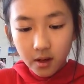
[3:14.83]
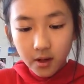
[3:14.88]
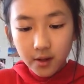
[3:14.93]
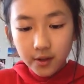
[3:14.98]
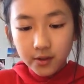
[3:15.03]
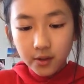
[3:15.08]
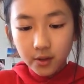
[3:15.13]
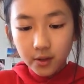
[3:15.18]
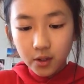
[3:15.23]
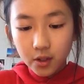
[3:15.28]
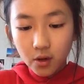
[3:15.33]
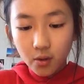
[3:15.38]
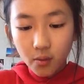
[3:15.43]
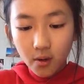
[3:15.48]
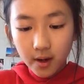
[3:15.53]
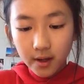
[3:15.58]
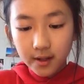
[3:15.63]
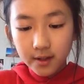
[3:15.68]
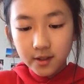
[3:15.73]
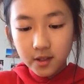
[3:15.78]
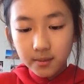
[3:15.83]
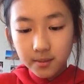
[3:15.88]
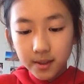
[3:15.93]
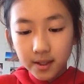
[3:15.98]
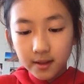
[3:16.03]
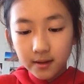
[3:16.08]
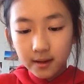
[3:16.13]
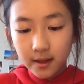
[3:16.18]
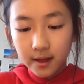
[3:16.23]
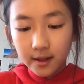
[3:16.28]
So you don't want it to
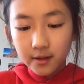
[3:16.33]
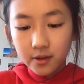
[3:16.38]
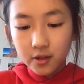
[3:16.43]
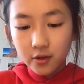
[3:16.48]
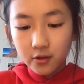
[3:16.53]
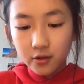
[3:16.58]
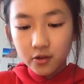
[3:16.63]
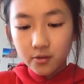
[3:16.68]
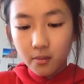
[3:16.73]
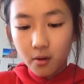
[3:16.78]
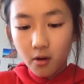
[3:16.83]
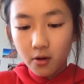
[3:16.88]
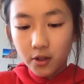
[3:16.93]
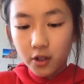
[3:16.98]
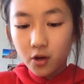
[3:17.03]
be like too small.